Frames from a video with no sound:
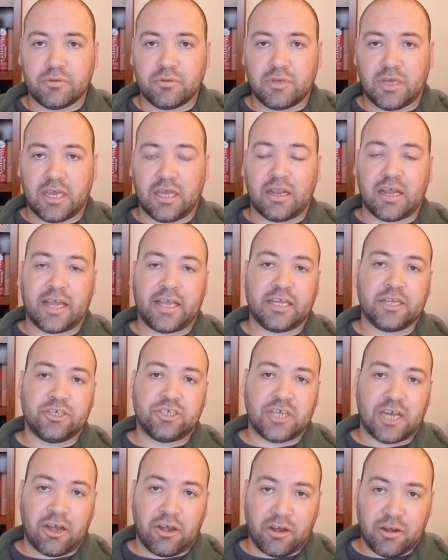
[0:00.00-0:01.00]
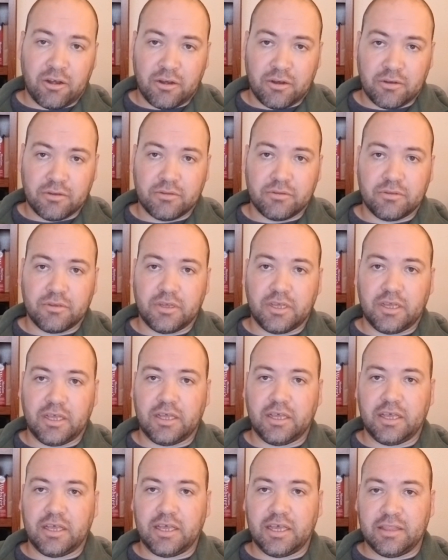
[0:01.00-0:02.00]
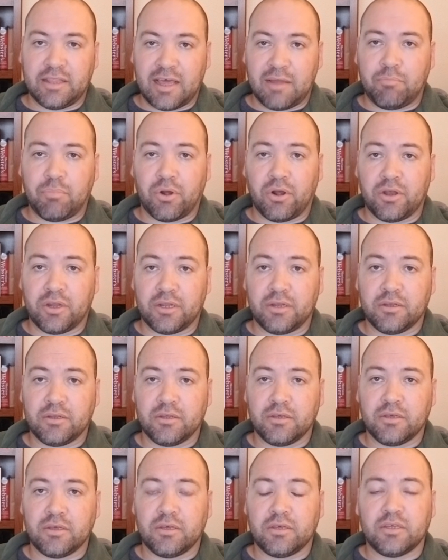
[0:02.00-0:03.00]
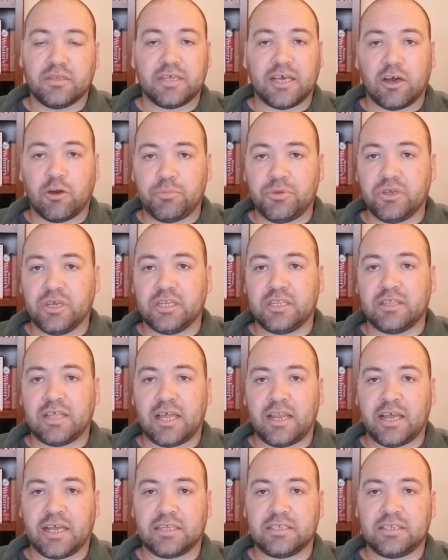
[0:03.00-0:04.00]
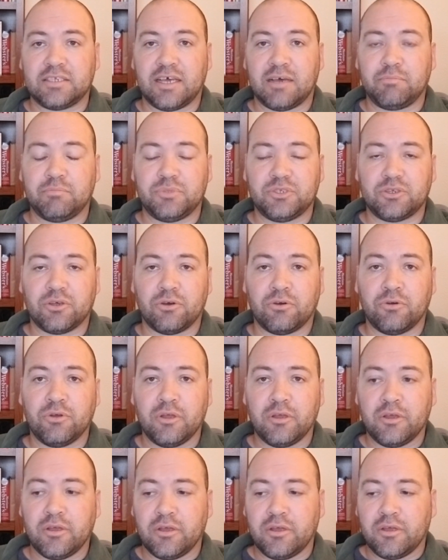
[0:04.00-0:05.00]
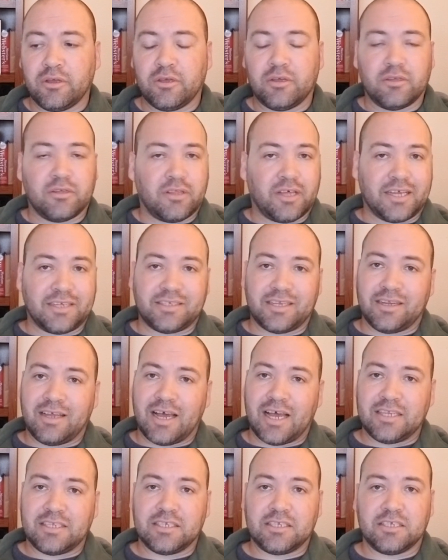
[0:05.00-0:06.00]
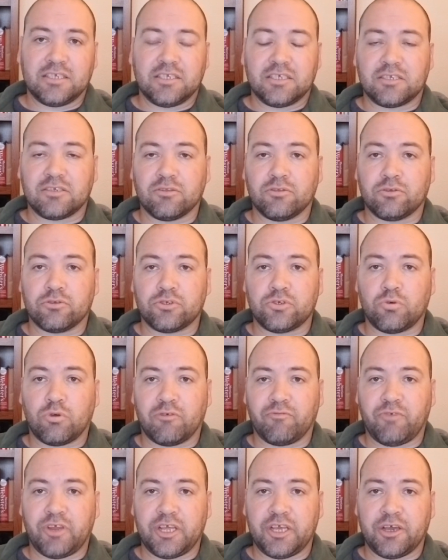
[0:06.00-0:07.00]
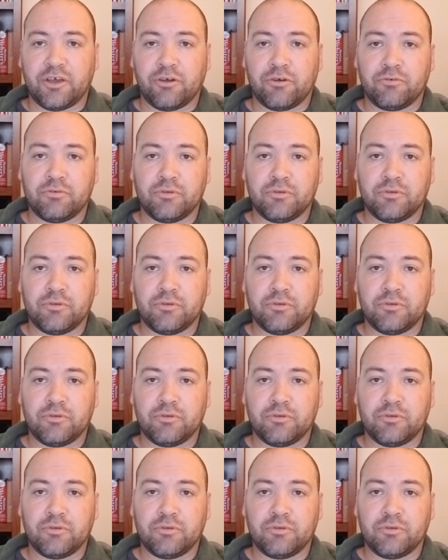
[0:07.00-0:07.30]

and I can share in that burden to help you get to that next step. So Like I said, guys, this is just a little short video.